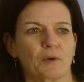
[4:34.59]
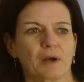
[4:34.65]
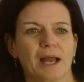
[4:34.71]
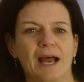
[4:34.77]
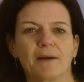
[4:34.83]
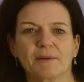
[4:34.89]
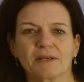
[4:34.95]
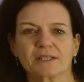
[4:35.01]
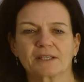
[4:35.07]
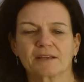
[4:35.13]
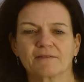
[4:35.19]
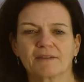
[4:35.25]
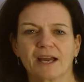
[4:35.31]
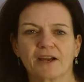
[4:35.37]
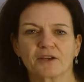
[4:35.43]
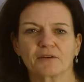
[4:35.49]
how much they
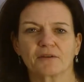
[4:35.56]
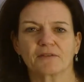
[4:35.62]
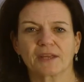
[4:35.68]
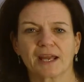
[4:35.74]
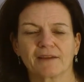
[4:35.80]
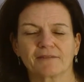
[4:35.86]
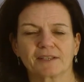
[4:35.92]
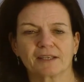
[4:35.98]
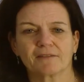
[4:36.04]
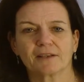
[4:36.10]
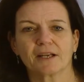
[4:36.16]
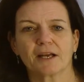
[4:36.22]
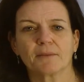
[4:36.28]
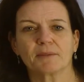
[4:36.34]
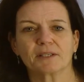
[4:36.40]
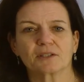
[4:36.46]
value if they have to give it
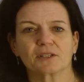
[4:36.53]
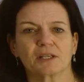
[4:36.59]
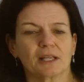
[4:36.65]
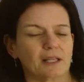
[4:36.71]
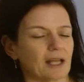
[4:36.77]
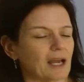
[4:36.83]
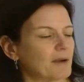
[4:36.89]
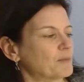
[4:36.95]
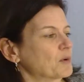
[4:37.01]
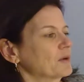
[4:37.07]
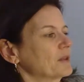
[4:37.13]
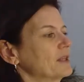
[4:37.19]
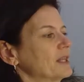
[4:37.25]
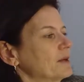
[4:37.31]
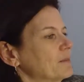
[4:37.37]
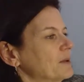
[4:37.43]
up is a lot more
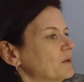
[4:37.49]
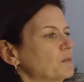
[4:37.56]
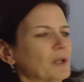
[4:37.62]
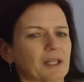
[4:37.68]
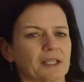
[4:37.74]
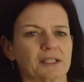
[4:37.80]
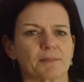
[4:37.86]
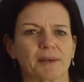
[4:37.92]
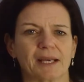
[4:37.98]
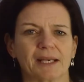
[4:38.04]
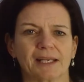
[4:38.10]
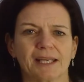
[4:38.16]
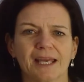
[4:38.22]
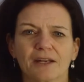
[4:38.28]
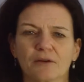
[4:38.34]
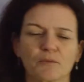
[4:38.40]
than they'd be willing to pay to
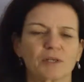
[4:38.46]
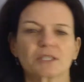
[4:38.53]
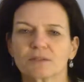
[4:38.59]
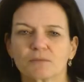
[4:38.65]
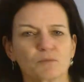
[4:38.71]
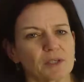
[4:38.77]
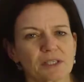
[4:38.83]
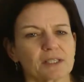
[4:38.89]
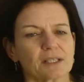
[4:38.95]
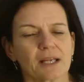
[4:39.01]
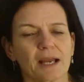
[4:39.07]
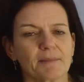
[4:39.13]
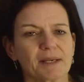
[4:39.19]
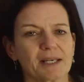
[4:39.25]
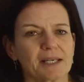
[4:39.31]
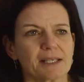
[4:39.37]
get it, which
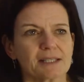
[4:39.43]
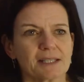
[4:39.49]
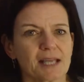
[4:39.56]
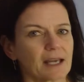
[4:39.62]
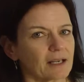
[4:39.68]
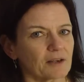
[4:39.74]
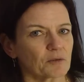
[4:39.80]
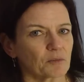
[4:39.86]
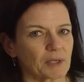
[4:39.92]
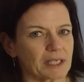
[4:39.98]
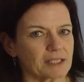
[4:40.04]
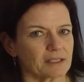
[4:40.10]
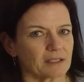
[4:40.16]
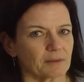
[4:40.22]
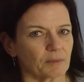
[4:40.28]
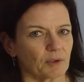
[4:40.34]
I mean is not
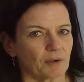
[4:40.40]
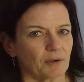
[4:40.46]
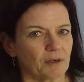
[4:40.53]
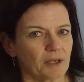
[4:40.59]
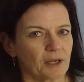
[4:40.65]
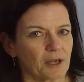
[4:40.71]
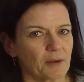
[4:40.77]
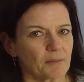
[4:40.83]
unreasonable.